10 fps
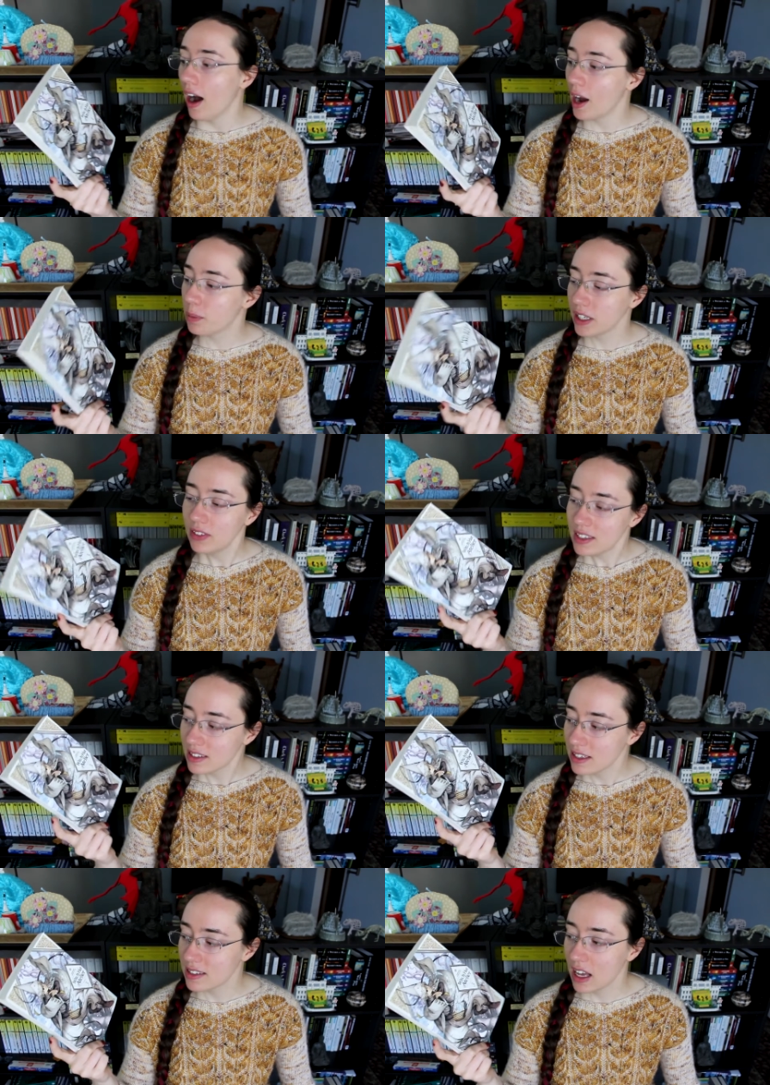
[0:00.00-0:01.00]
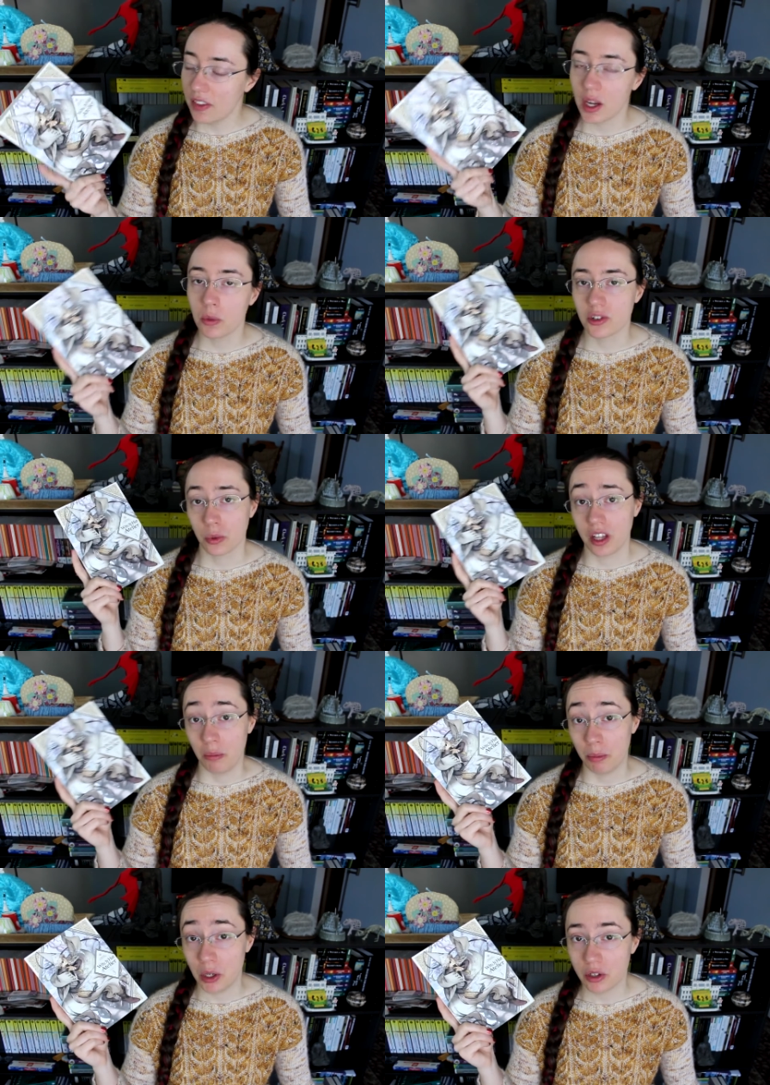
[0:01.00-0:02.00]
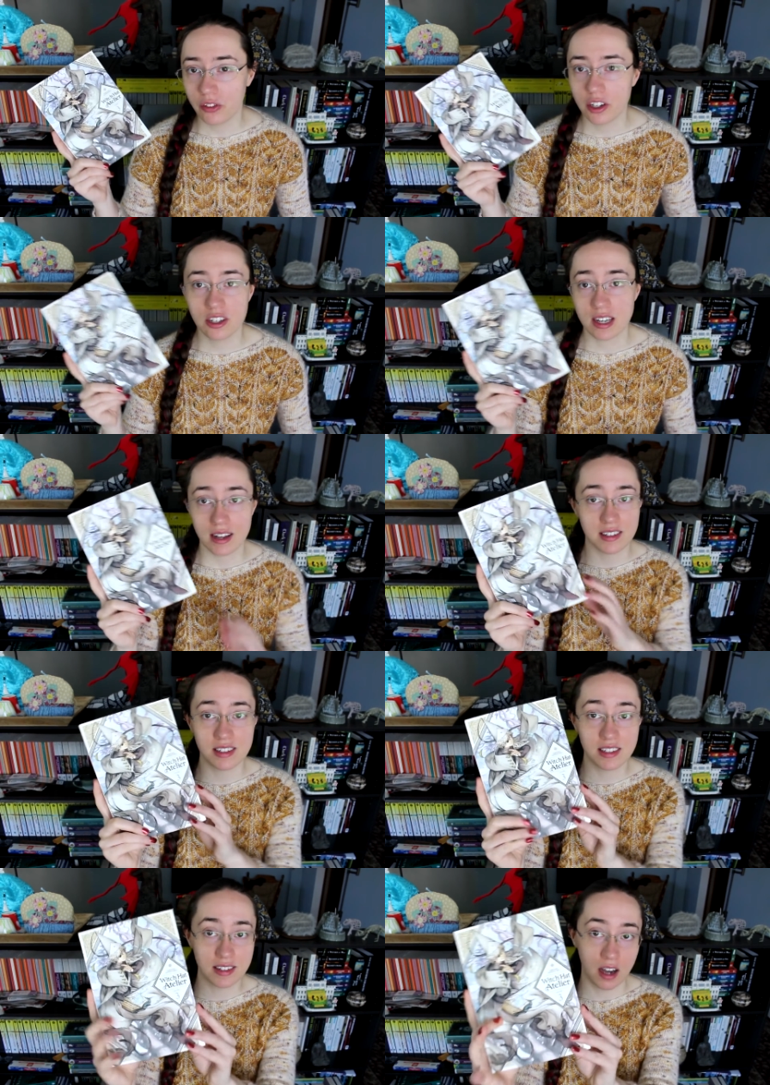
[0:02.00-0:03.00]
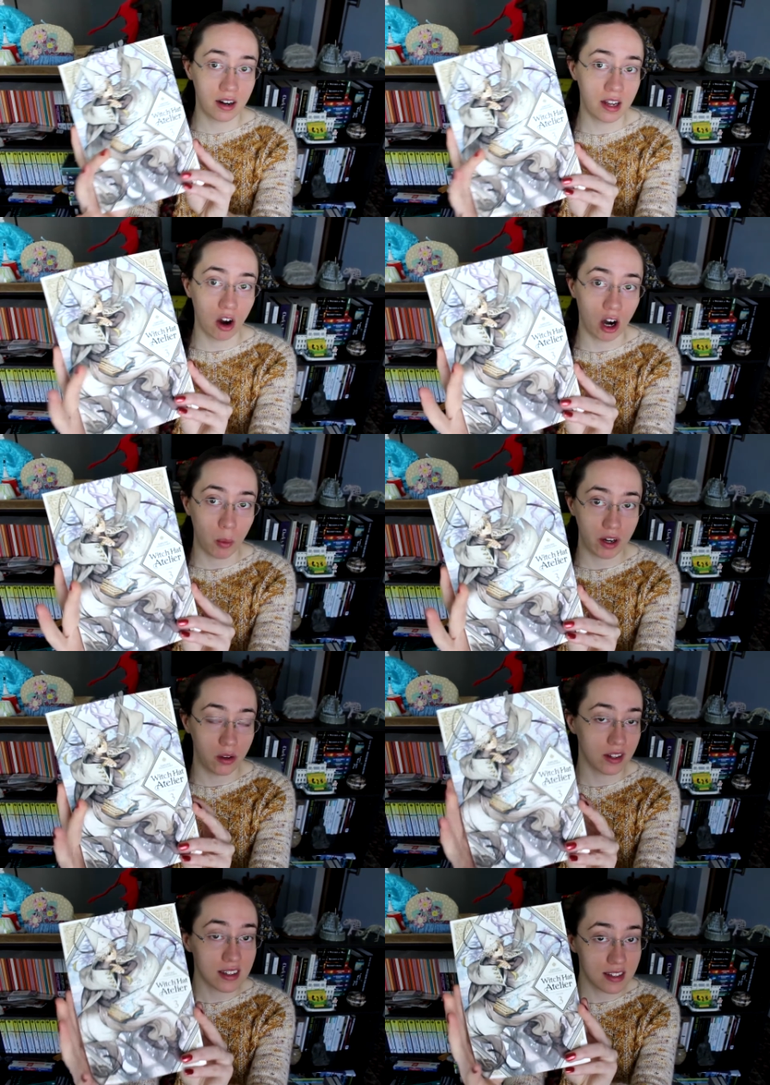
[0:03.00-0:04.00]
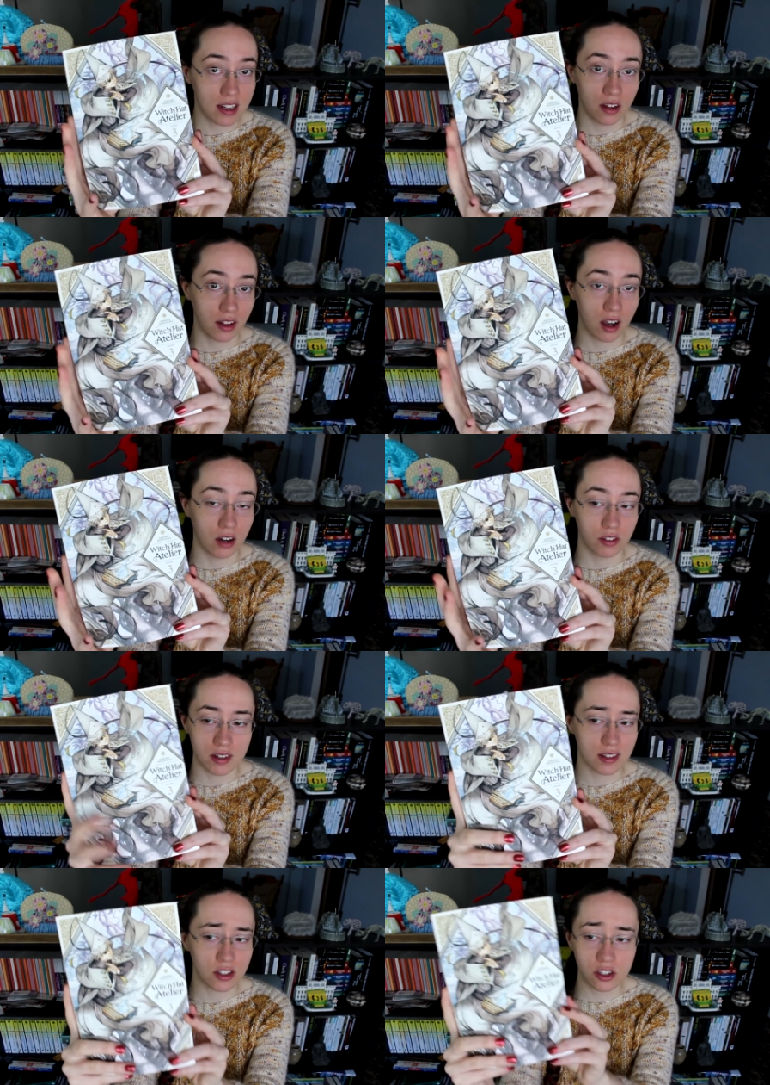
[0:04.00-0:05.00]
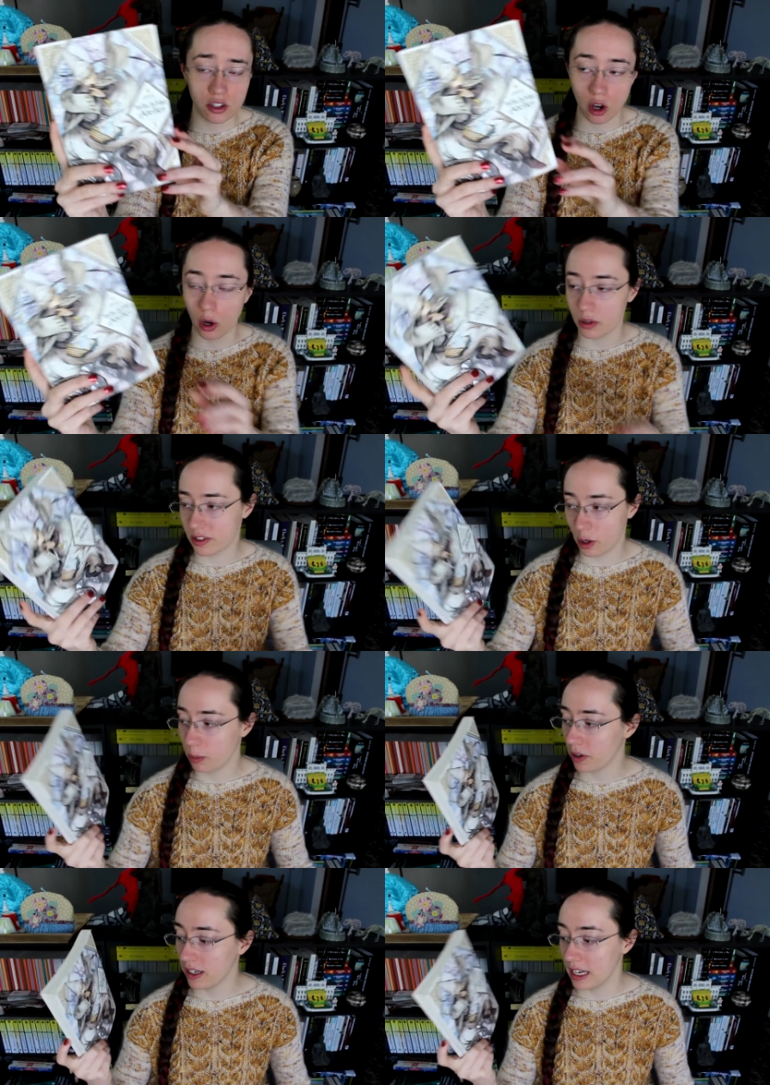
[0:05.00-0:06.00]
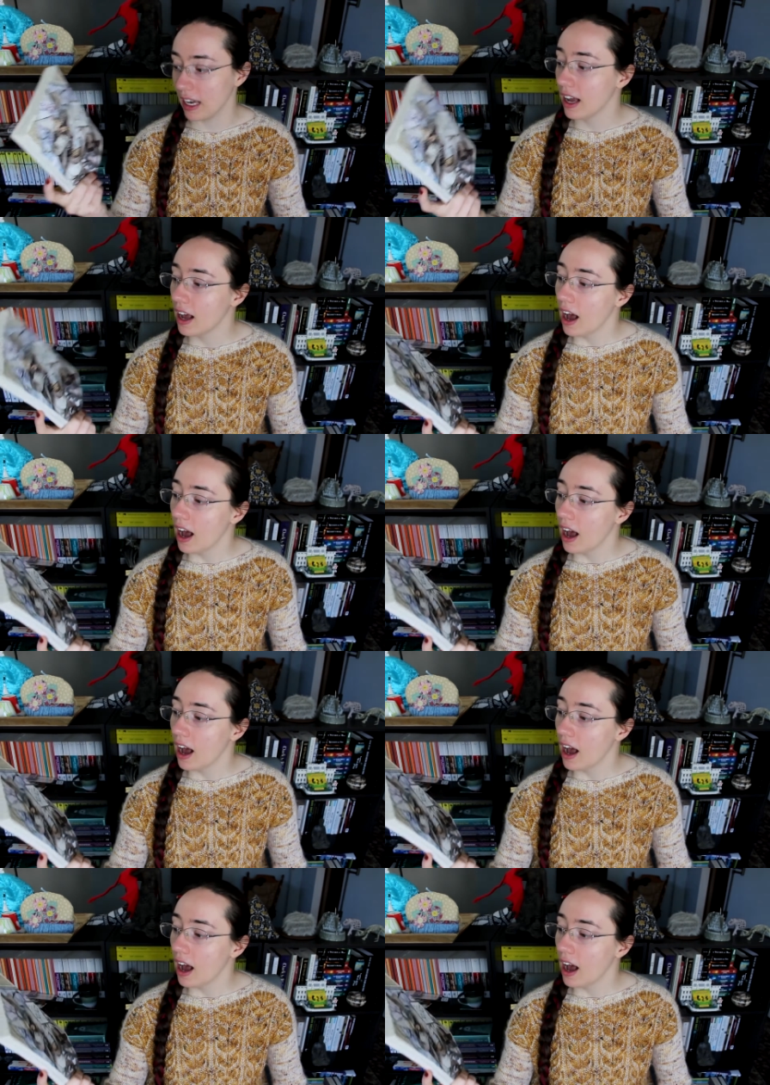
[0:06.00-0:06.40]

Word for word: I previously said that it was really beautiful. It just has stunning artwork you can see on the covers. It's so, so pretty.